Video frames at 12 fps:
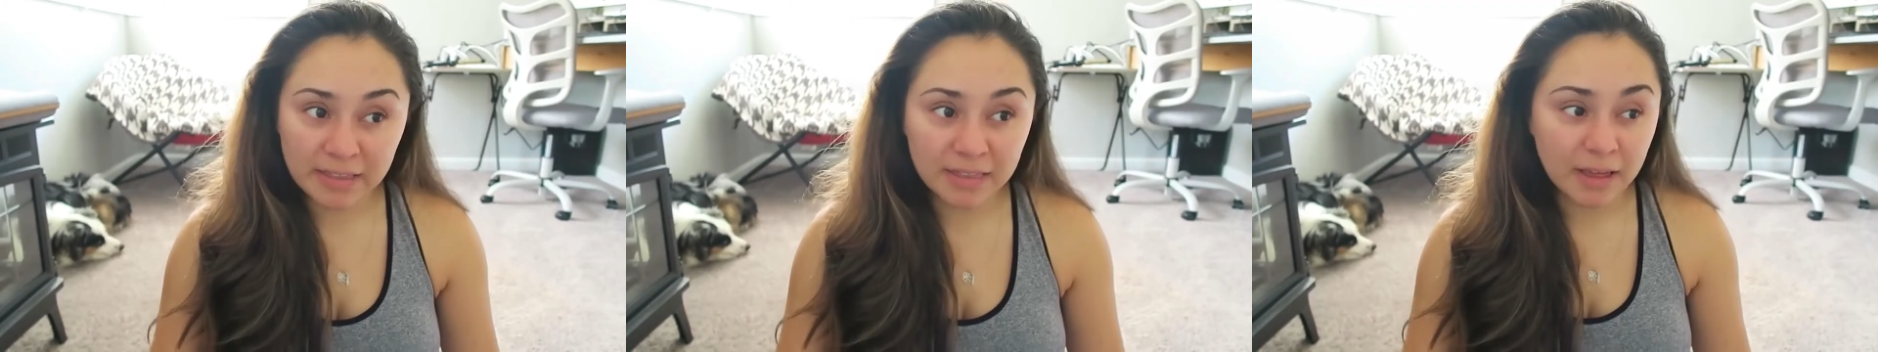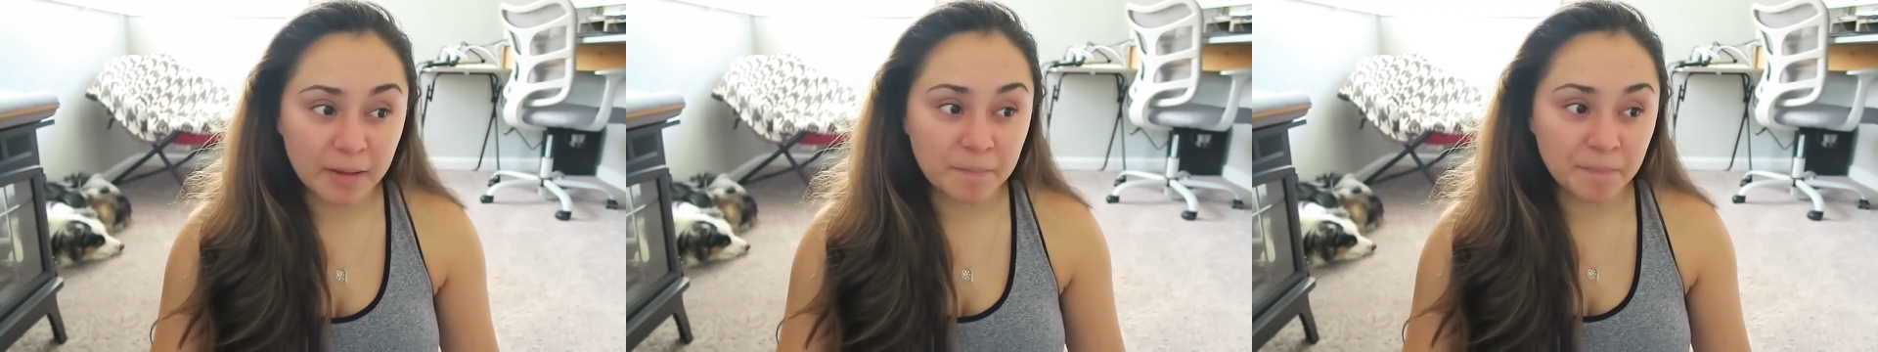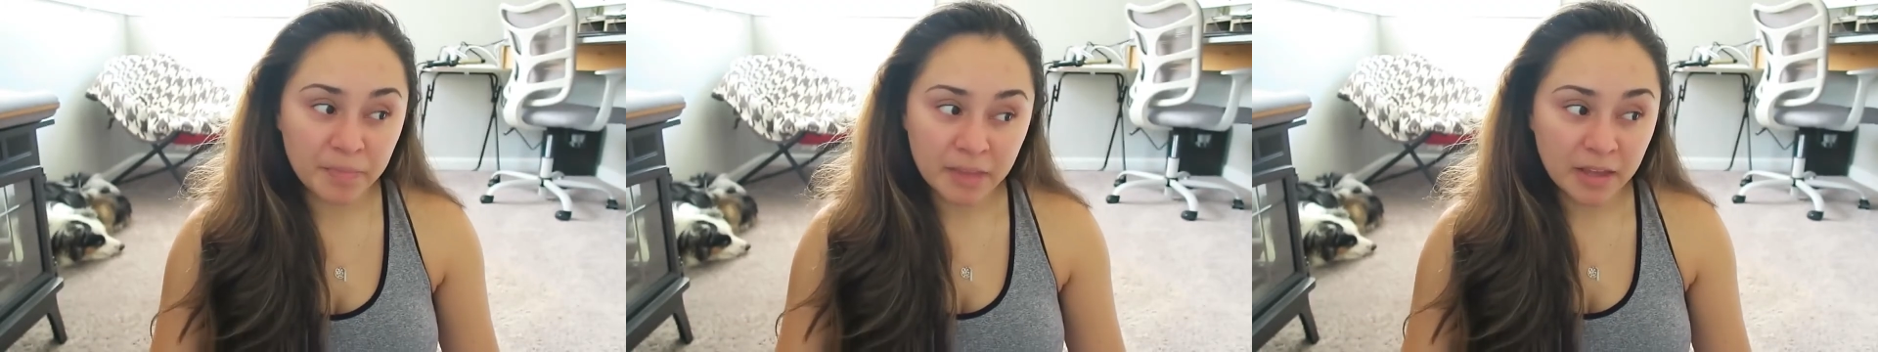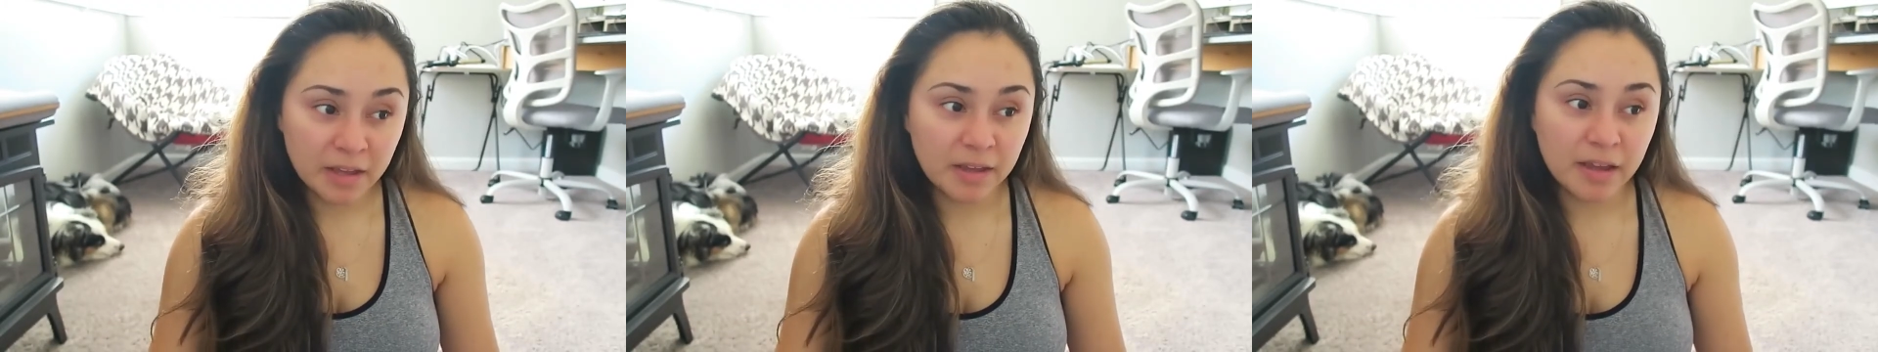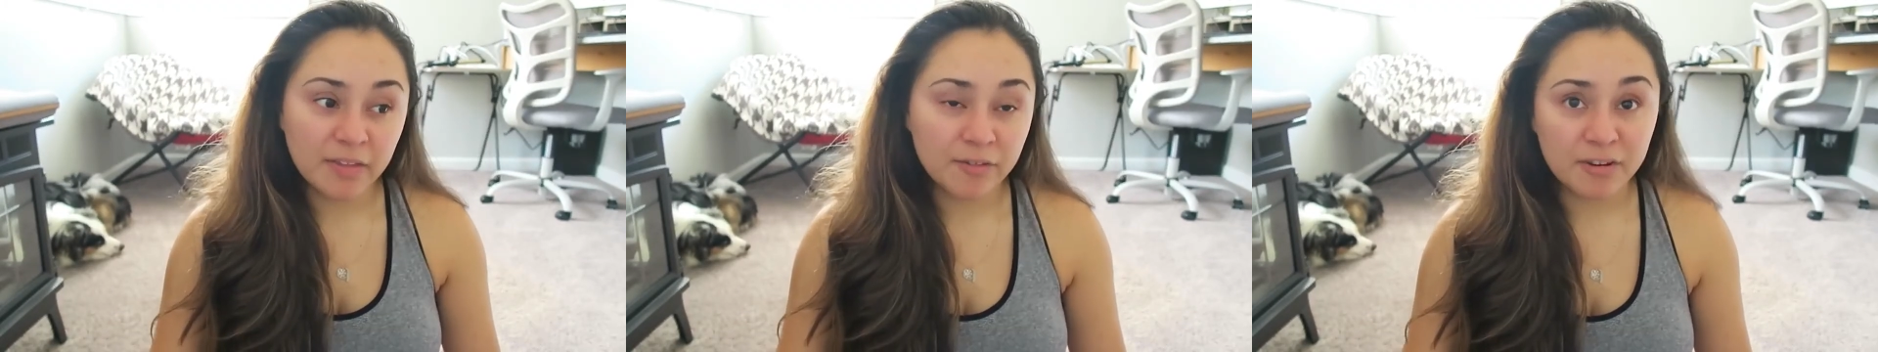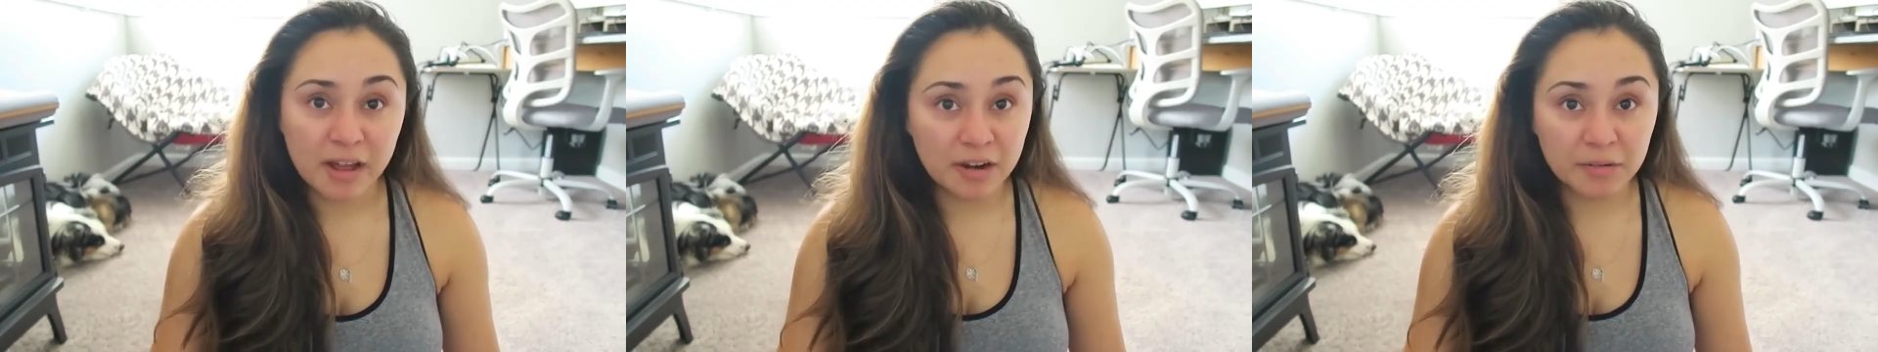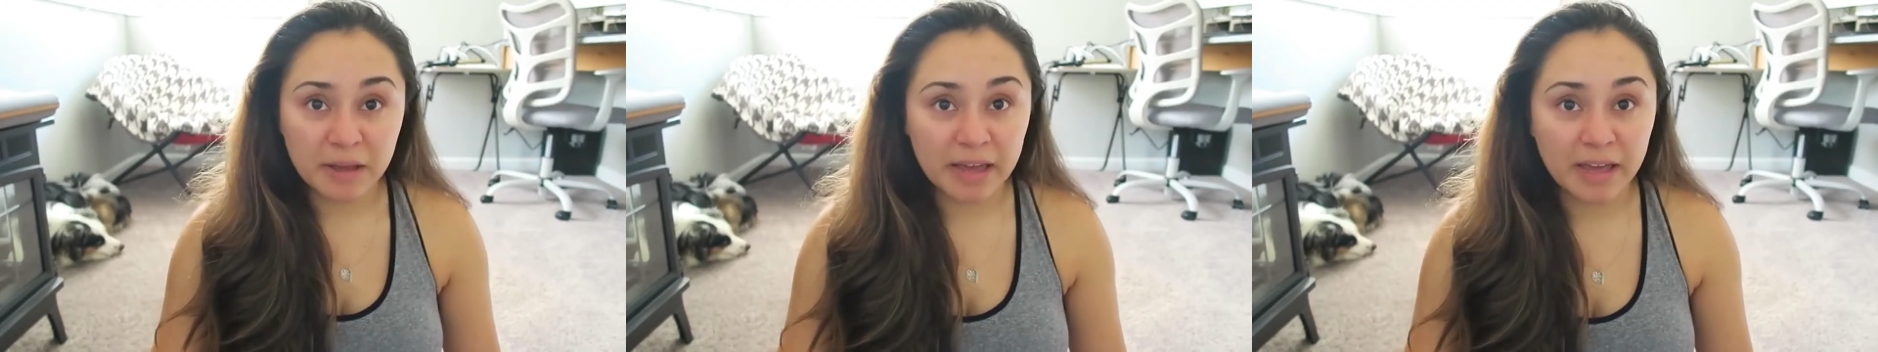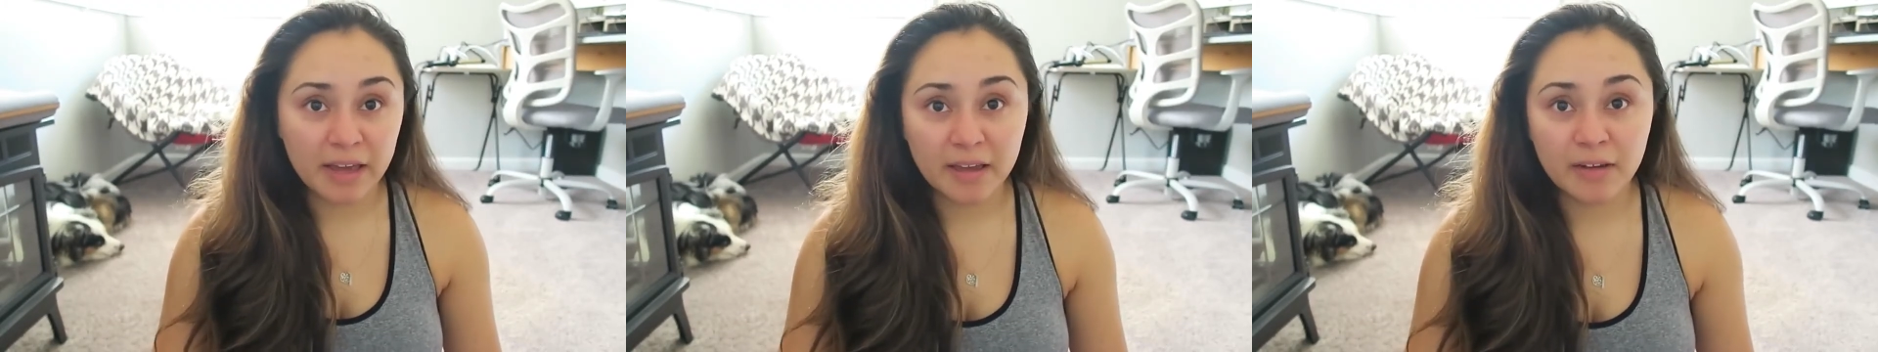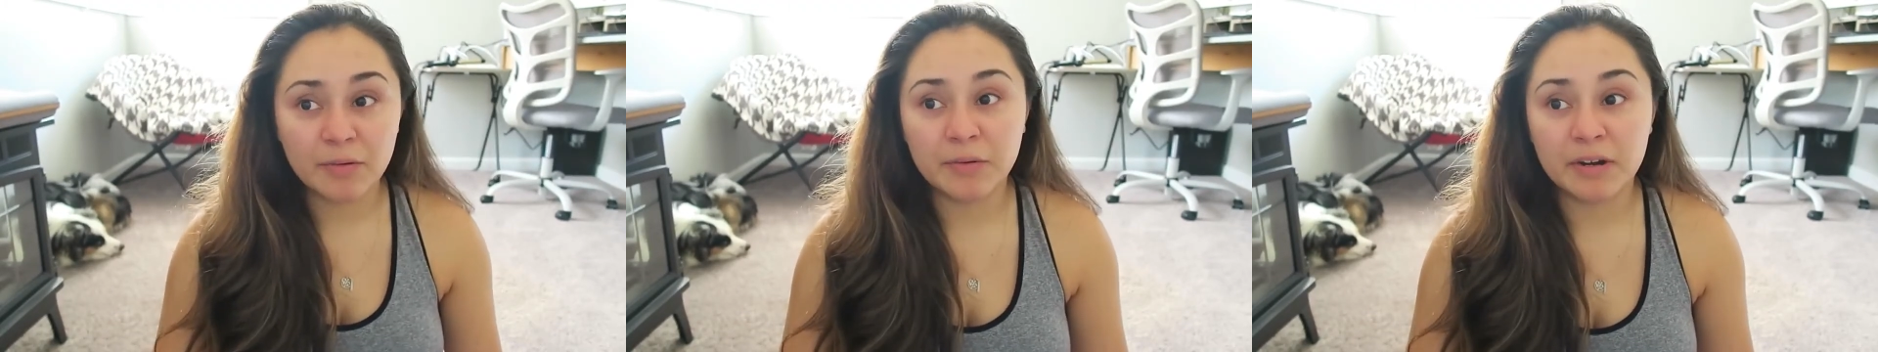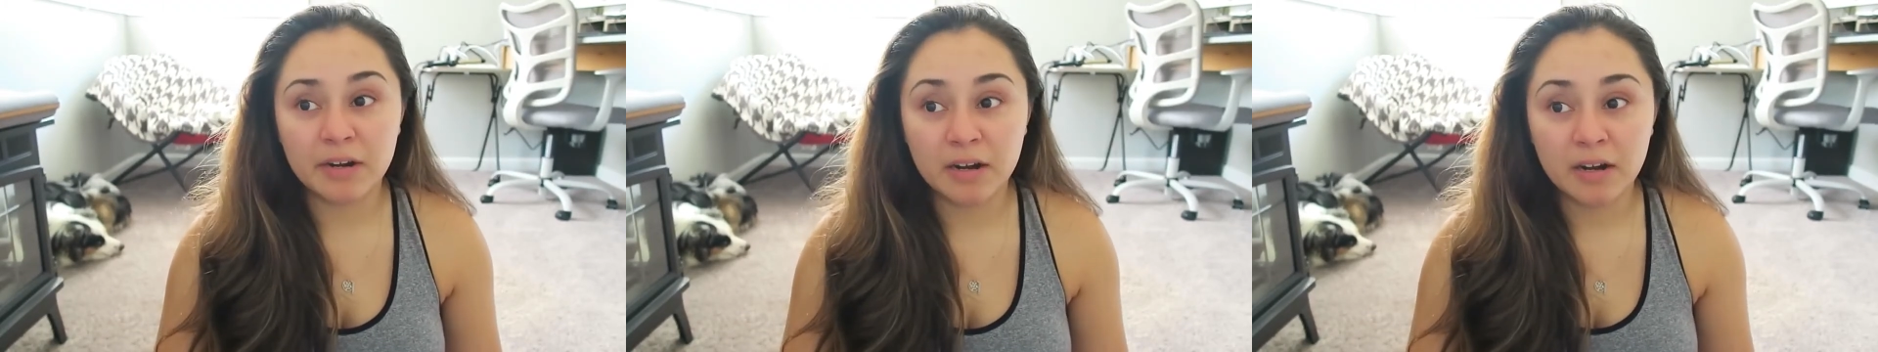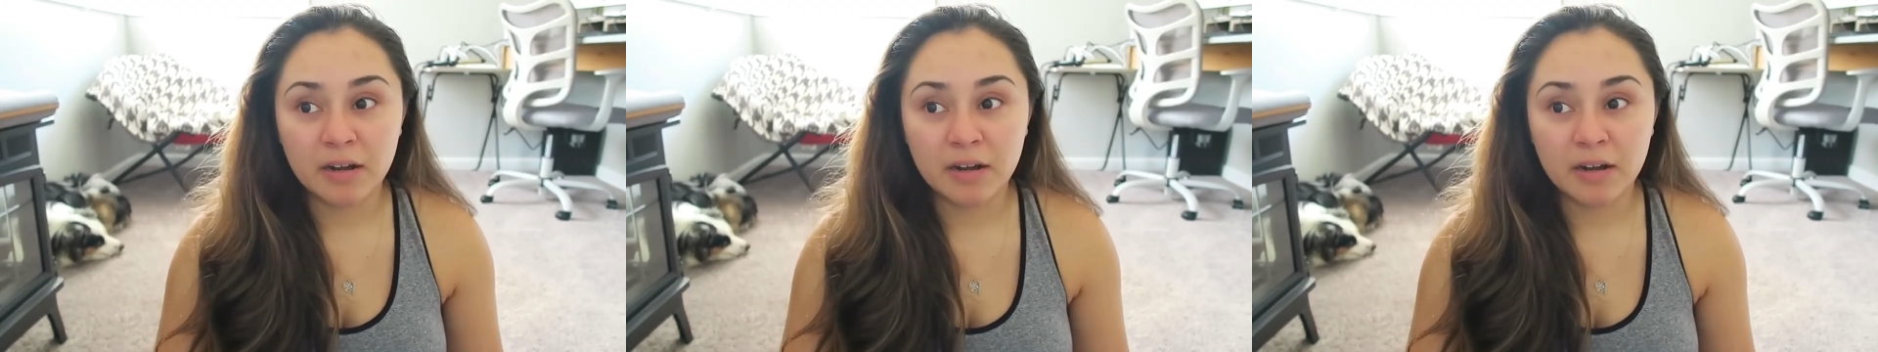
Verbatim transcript: them and they're not okay or